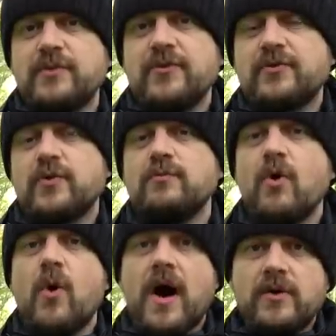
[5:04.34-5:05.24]
to be thrown
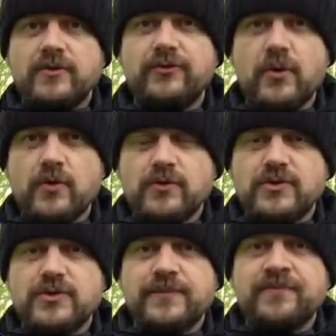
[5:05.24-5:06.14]
more out of
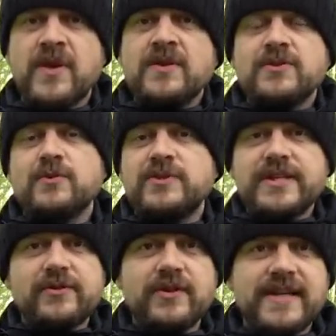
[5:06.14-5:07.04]
focus. So
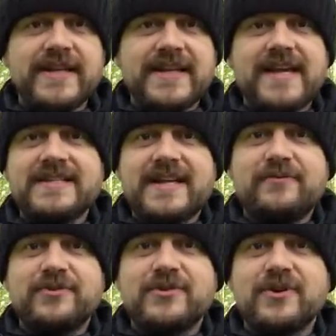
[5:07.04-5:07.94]
generally in
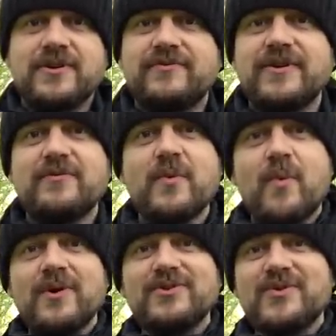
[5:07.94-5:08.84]
landscape photography, we
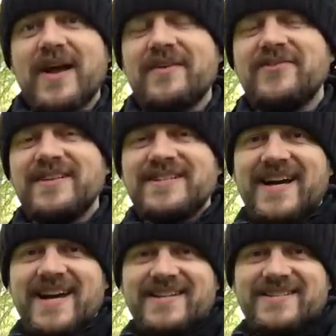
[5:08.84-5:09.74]
want to have the
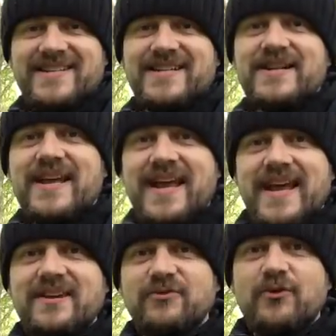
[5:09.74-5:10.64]
entire scene
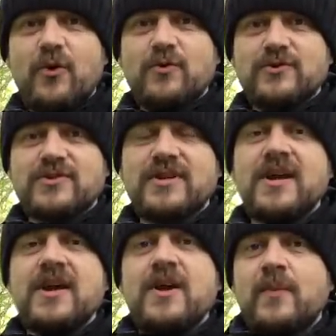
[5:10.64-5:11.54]
in focus,
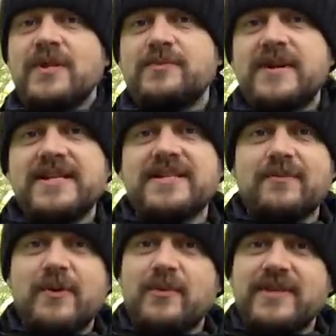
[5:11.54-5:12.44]
which means
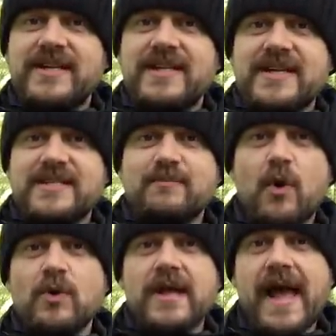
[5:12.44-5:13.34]
that we will need a
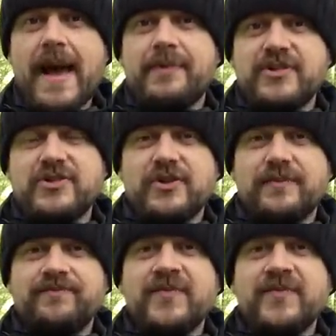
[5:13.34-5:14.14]
small aperture.